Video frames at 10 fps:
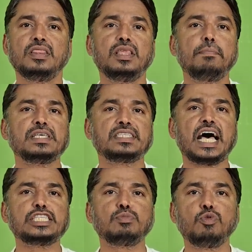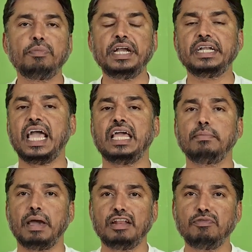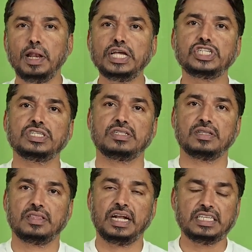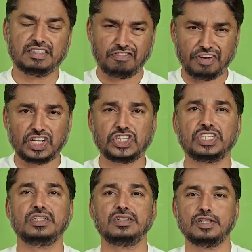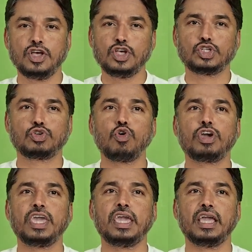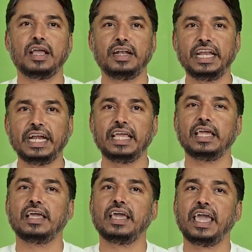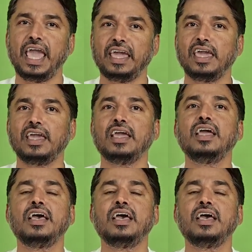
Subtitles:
The massage movement and manipulation, that is friction, stroking, kneading, hacking,